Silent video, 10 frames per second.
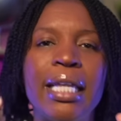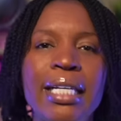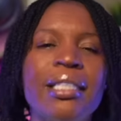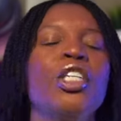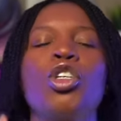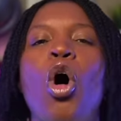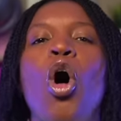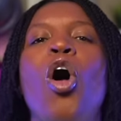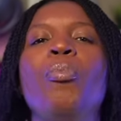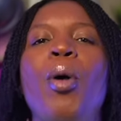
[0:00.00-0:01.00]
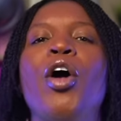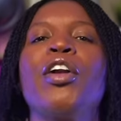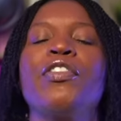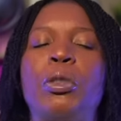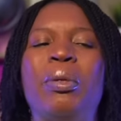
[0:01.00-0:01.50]
This is all part
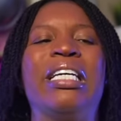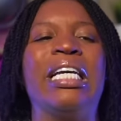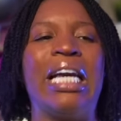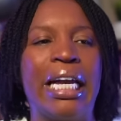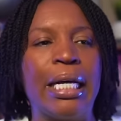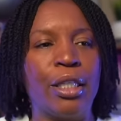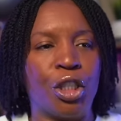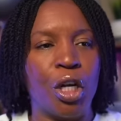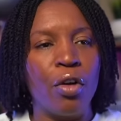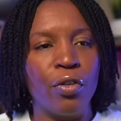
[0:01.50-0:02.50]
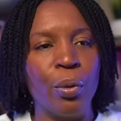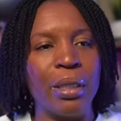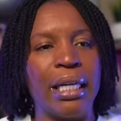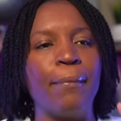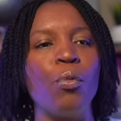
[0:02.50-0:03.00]
of speaking English
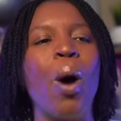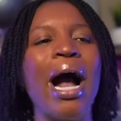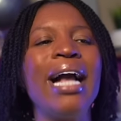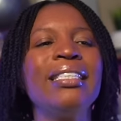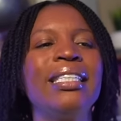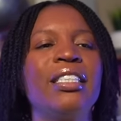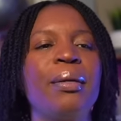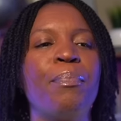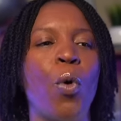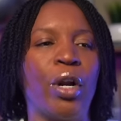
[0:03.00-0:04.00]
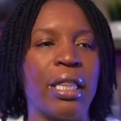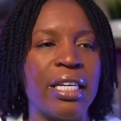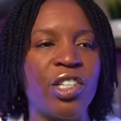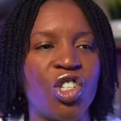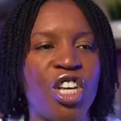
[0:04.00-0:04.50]
fluently. Why is this important,
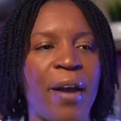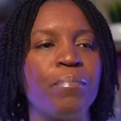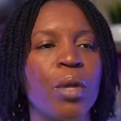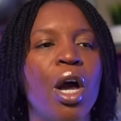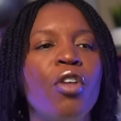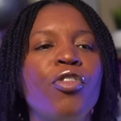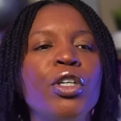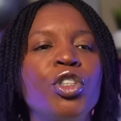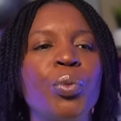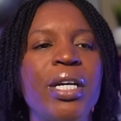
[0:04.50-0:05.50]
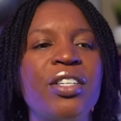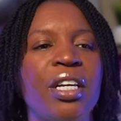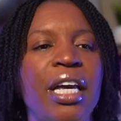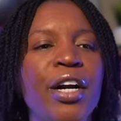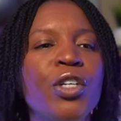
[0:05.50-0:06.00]
this tip? First
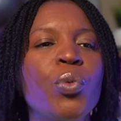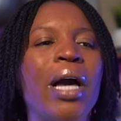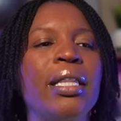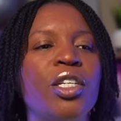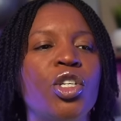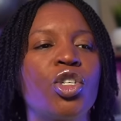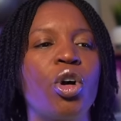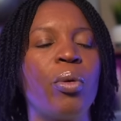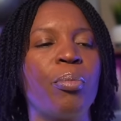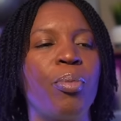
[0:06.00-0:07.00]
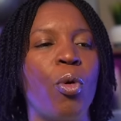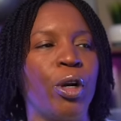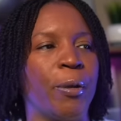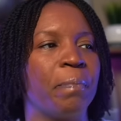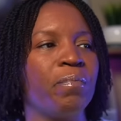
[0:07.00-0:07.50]
reason, here's why this is so
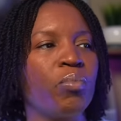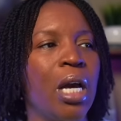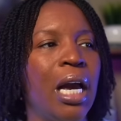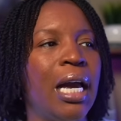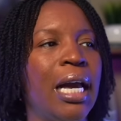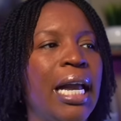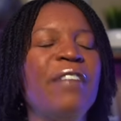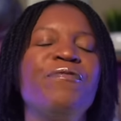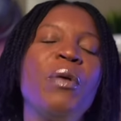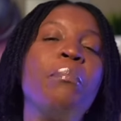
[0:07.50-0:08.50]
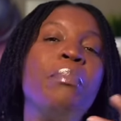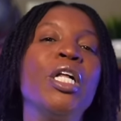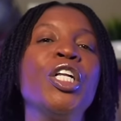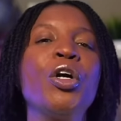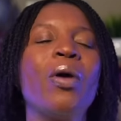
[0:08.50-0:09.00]
important. It
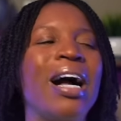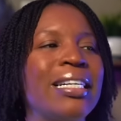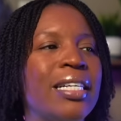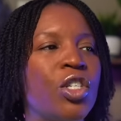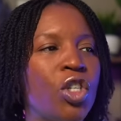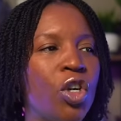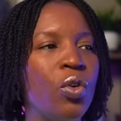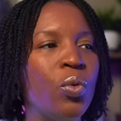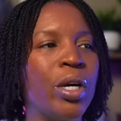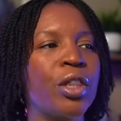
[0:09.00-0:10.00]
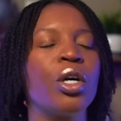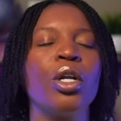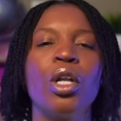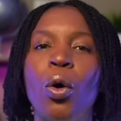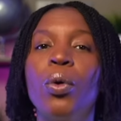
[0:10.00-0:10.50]
familiarizes you with
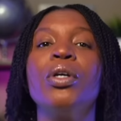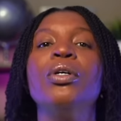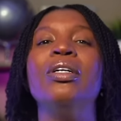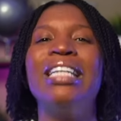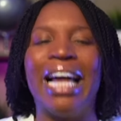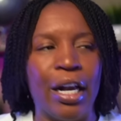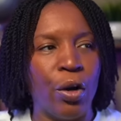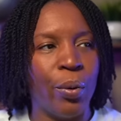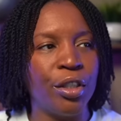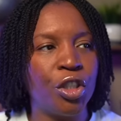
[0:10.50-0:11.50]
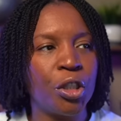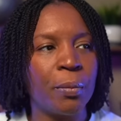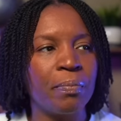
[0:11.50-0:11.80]
colloquial language,